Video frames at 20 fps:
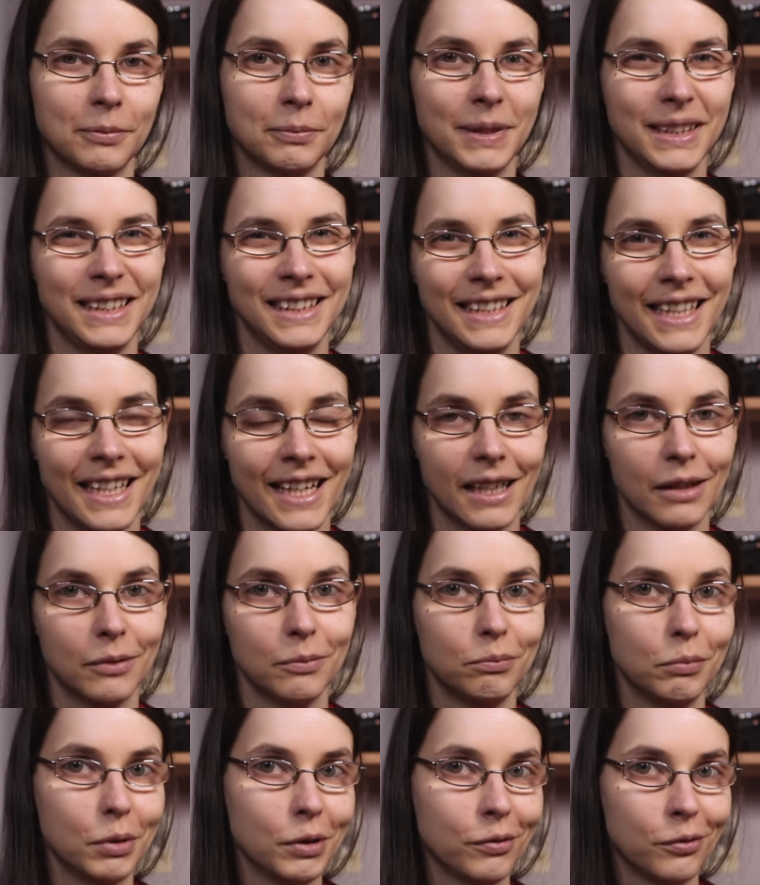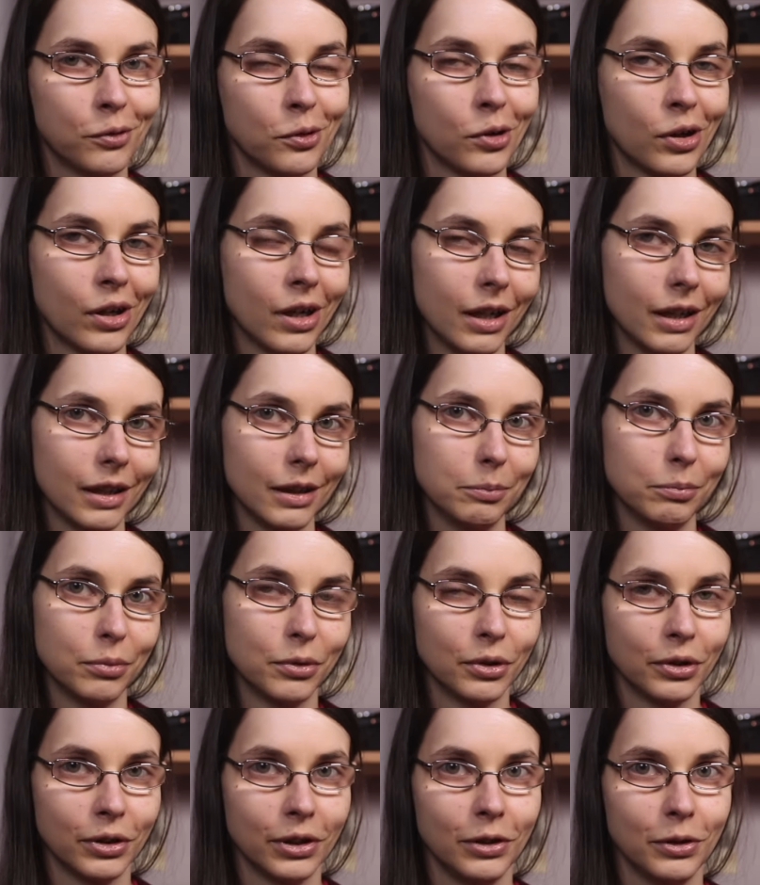But yeah, before I
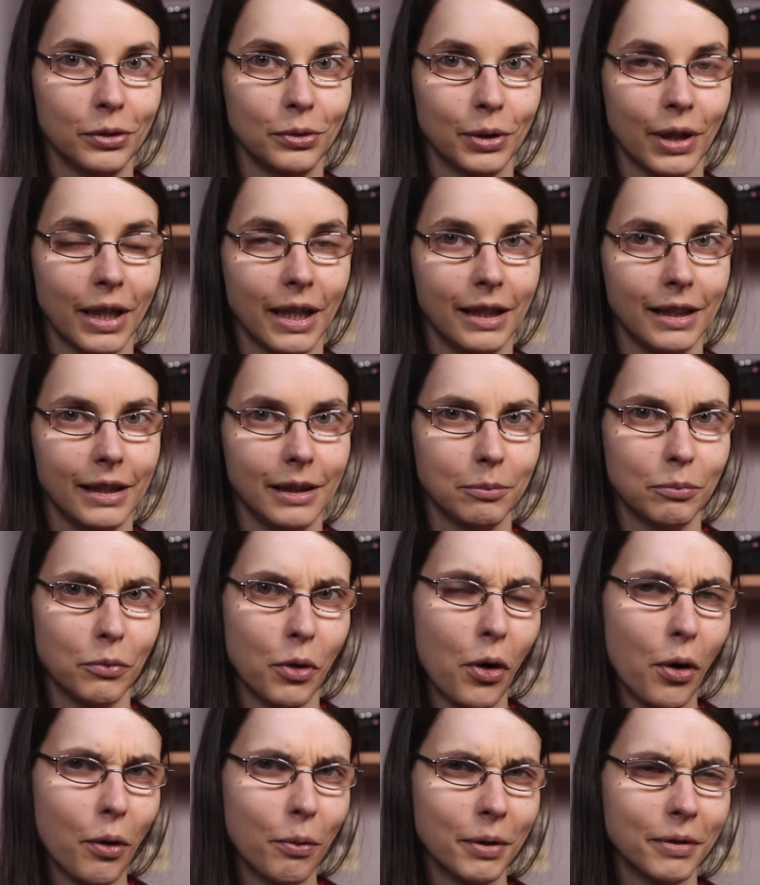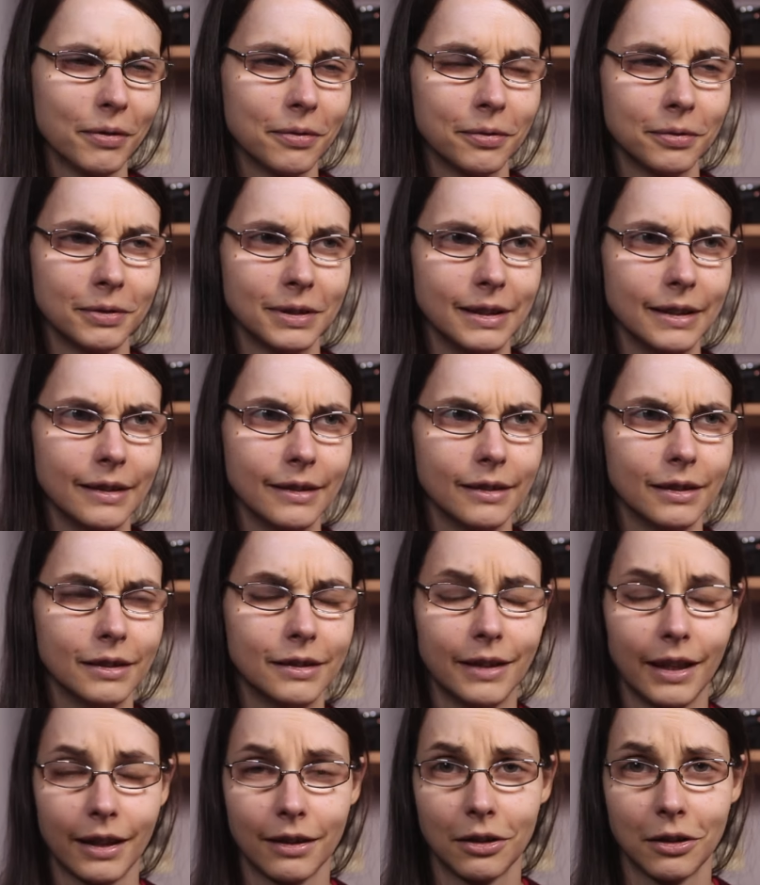bore you any more with these
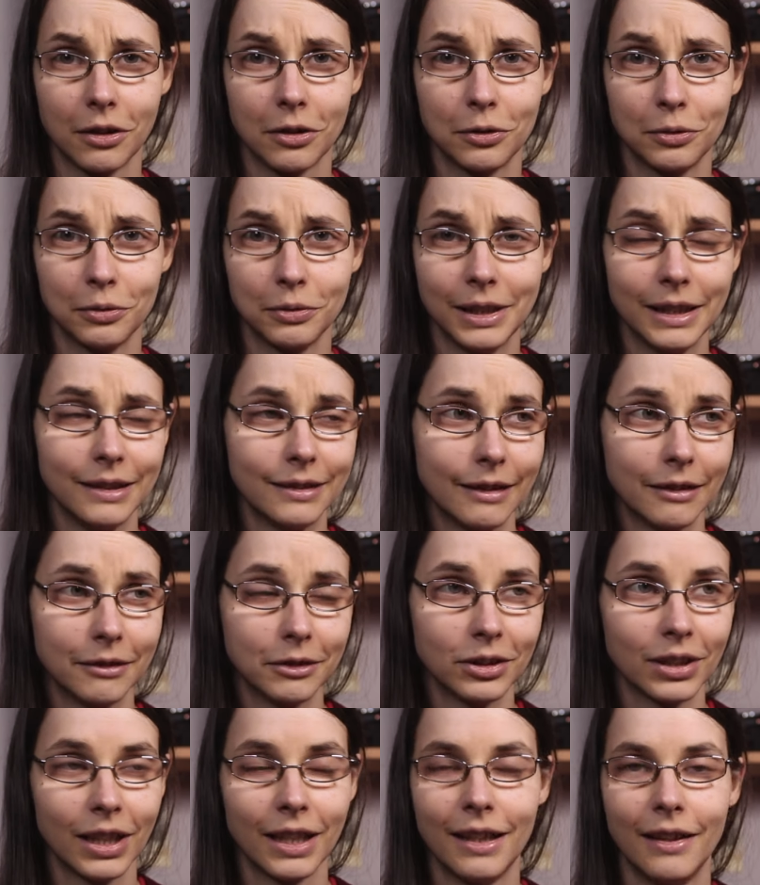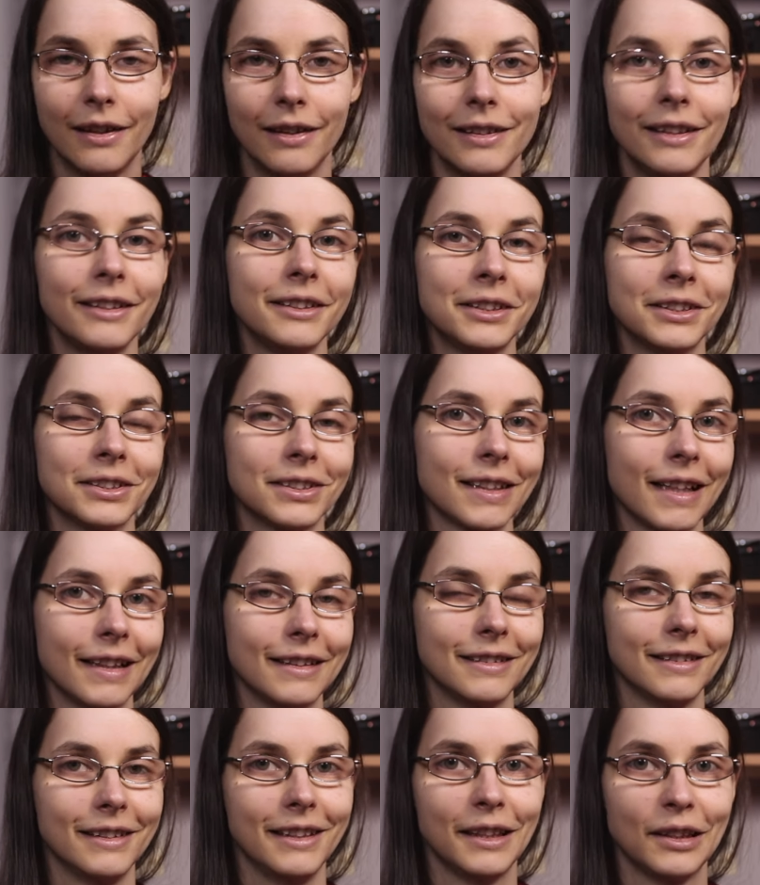technical details, let's just
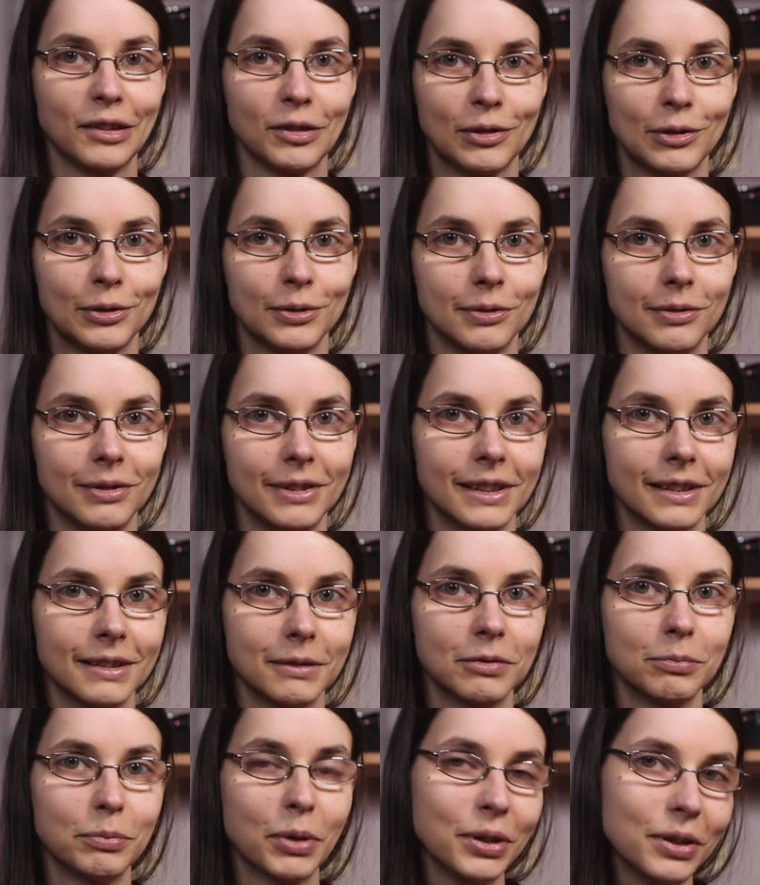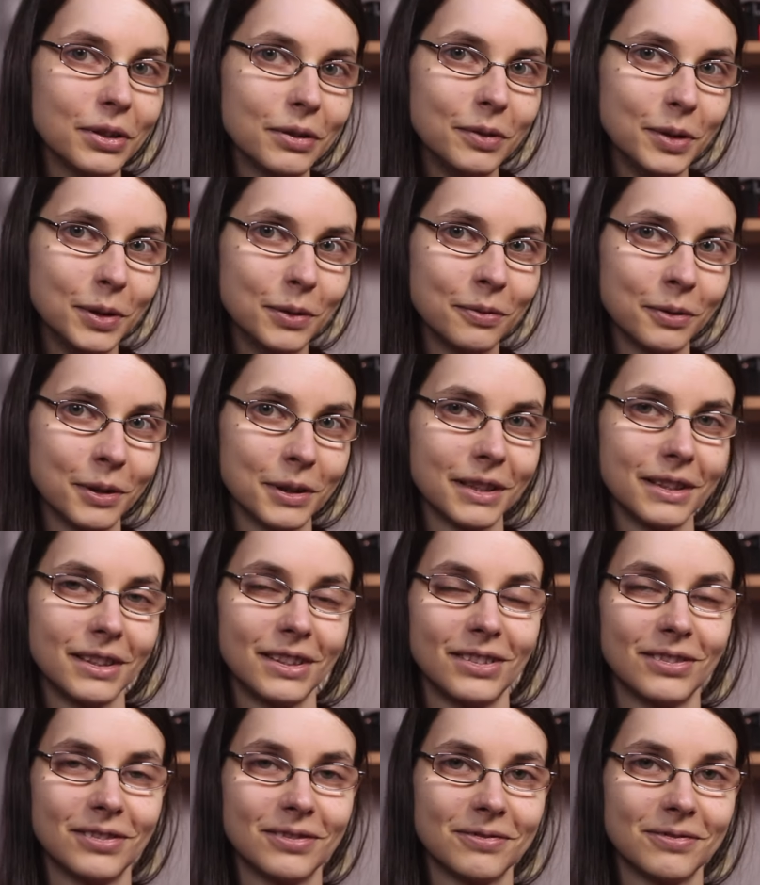get into the point of view footage.